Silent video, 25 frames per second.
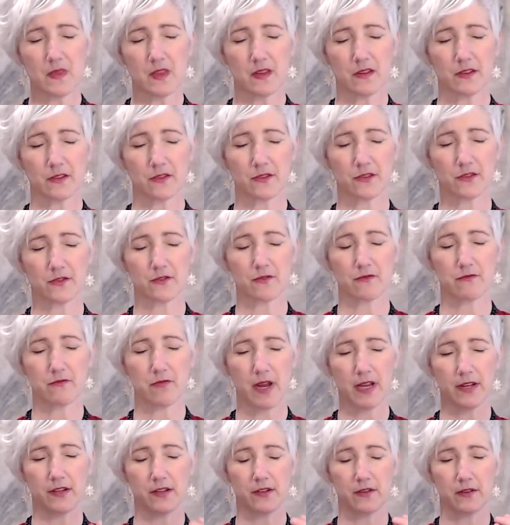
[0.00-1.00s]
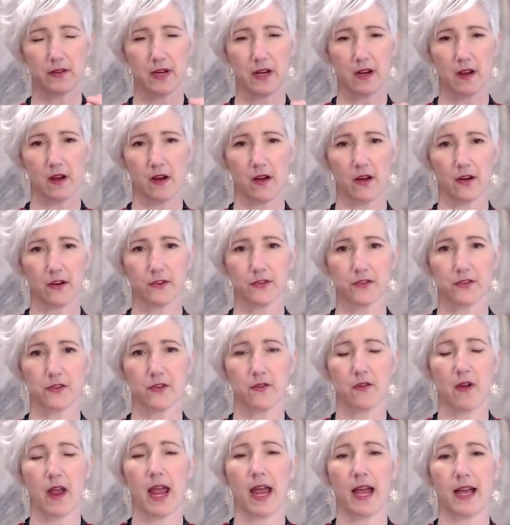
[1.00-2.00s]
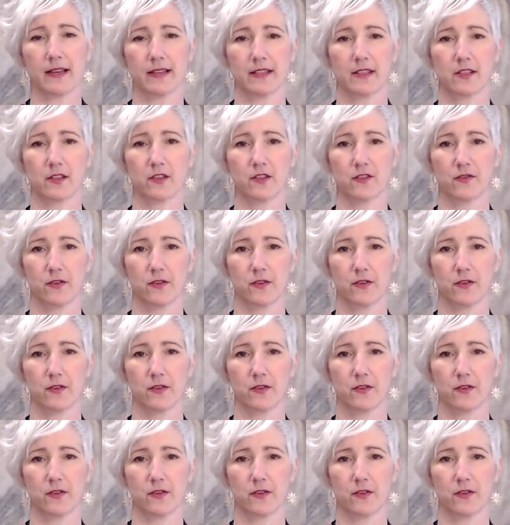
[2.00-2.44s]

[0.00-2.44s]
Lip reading: surrendering also asks